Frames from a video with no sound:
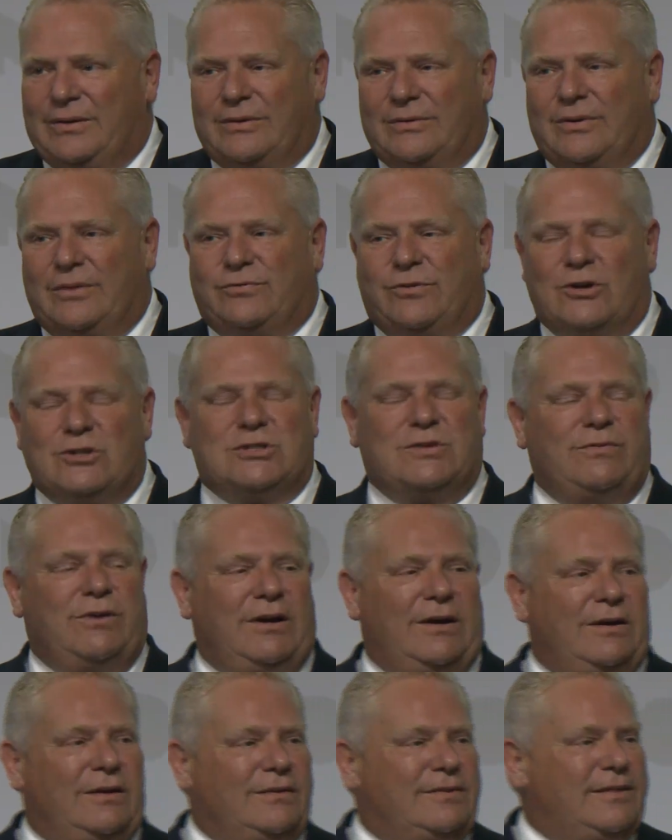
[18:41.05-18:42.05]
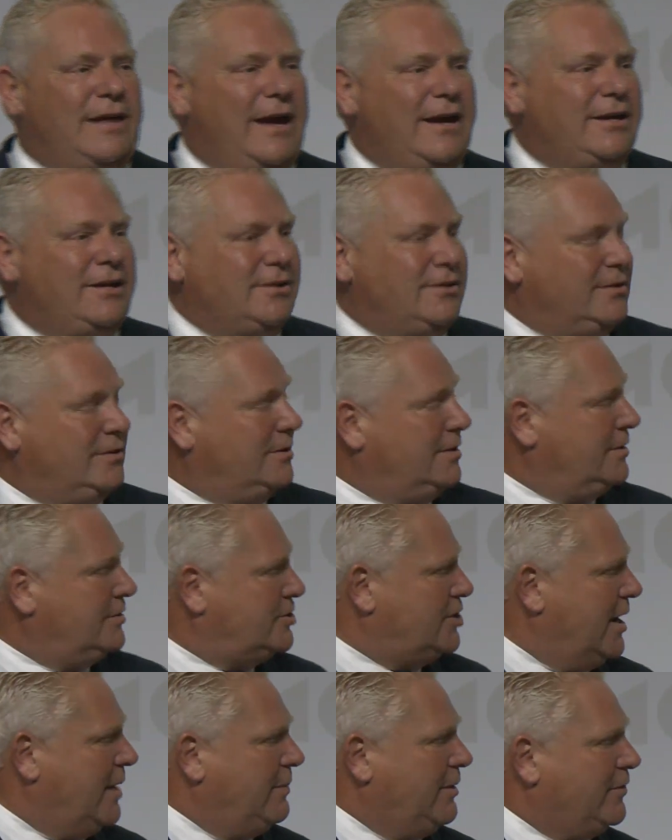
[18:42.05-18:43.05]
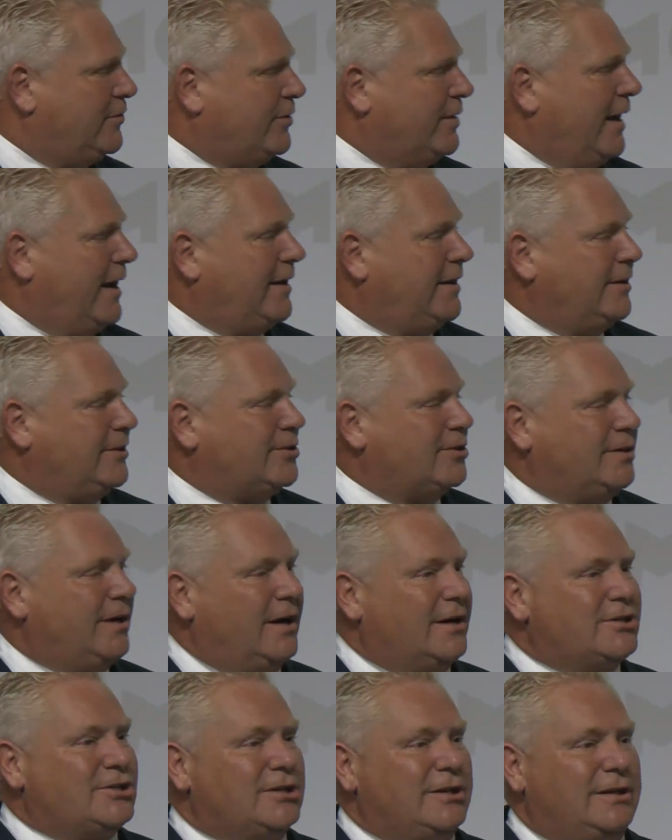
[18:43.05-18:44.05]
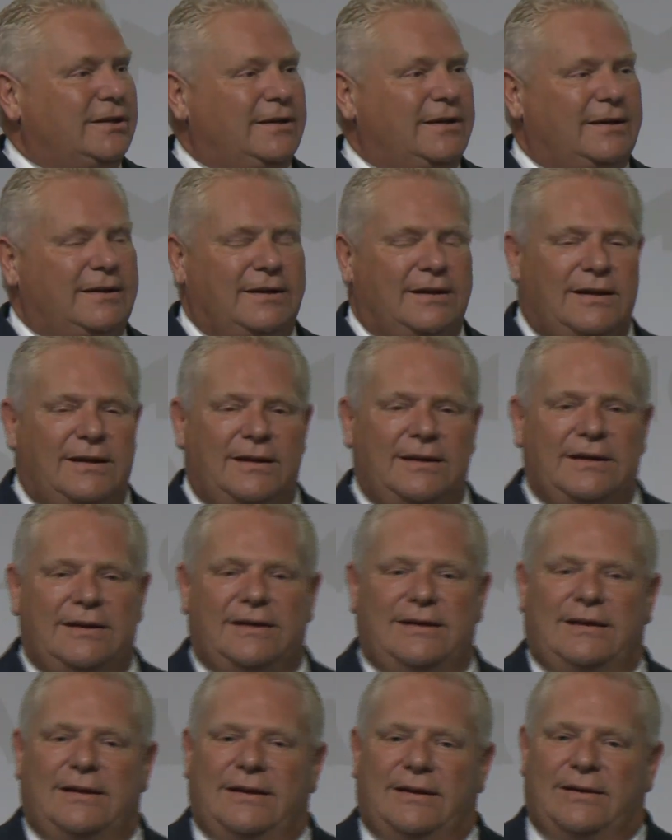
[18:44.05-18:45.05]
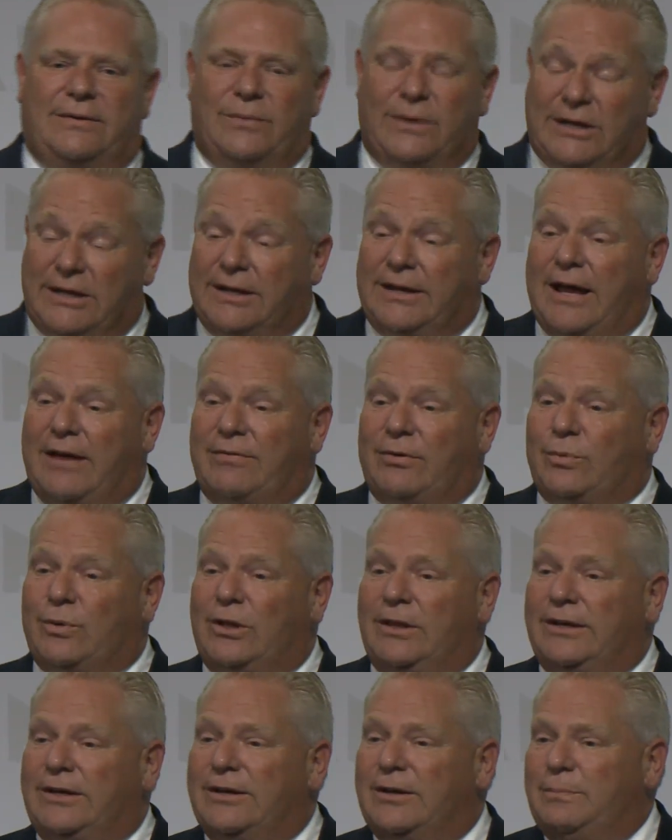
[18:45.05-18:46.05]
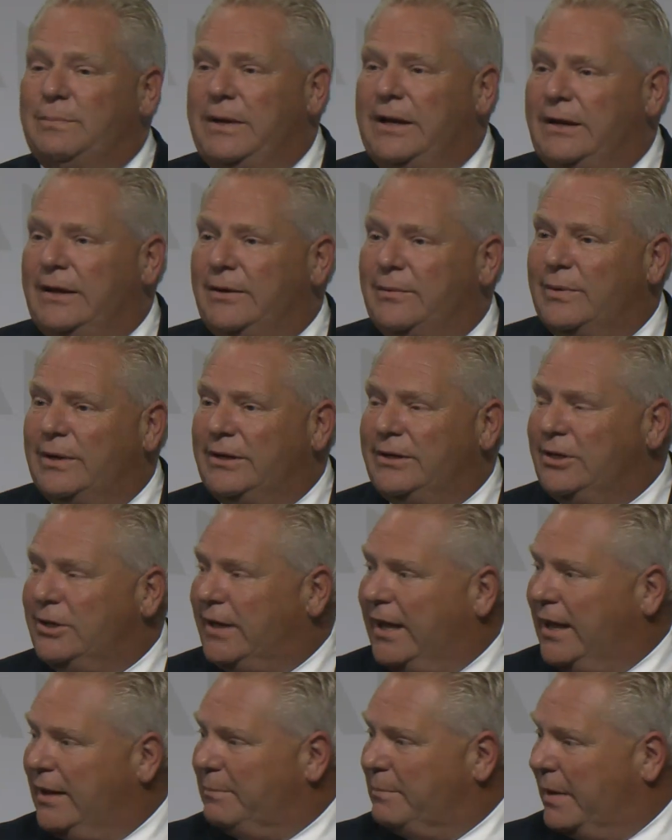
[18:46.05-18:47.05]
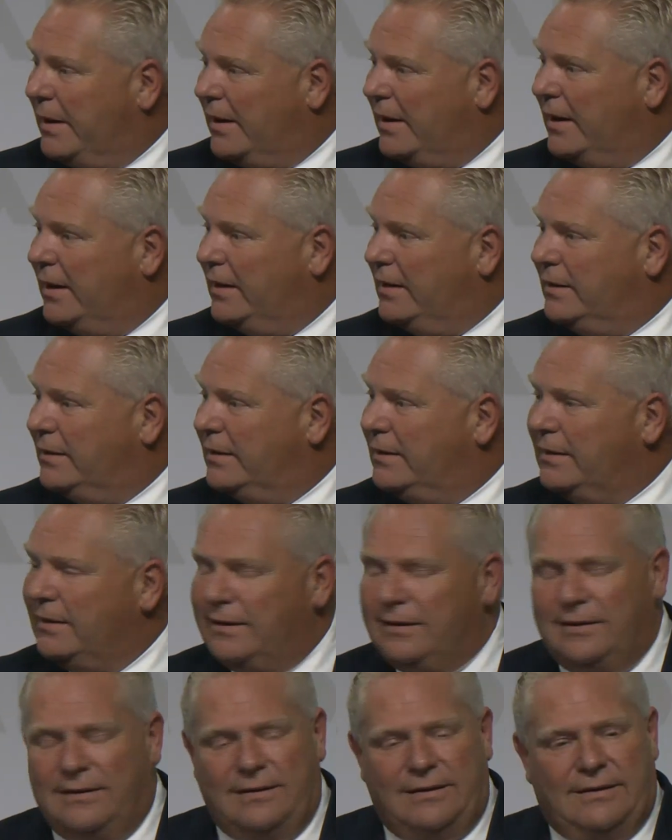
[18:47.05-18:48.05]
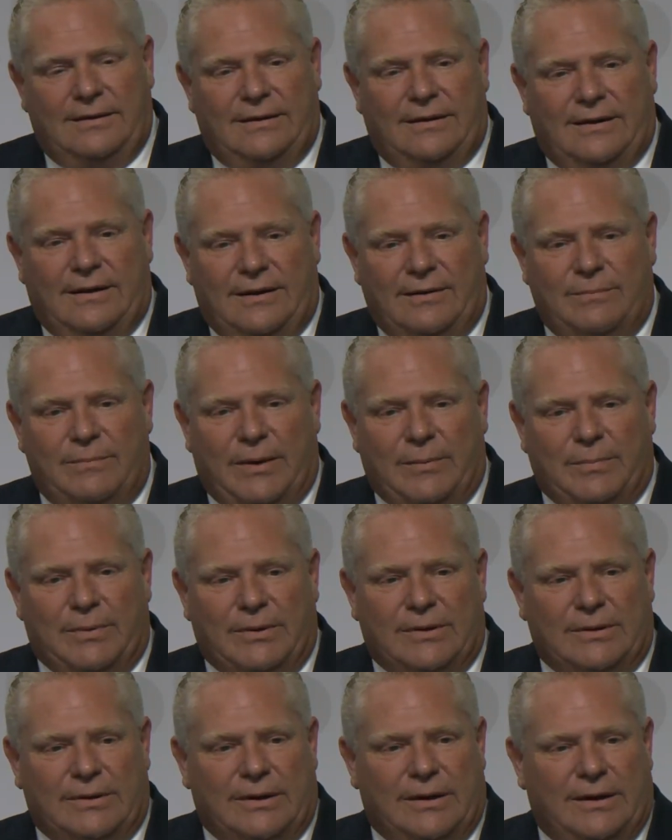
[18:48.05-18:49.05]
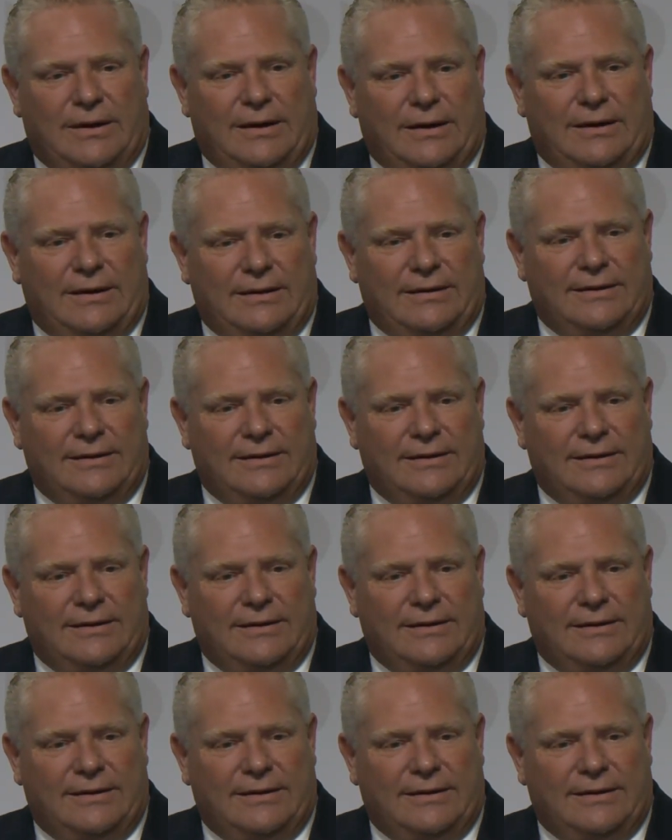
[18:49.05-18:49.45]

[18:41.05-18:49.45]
Well, first of all, thank you, Jamie, for that introduction. And we did have a really good meeting when you came by, and I remember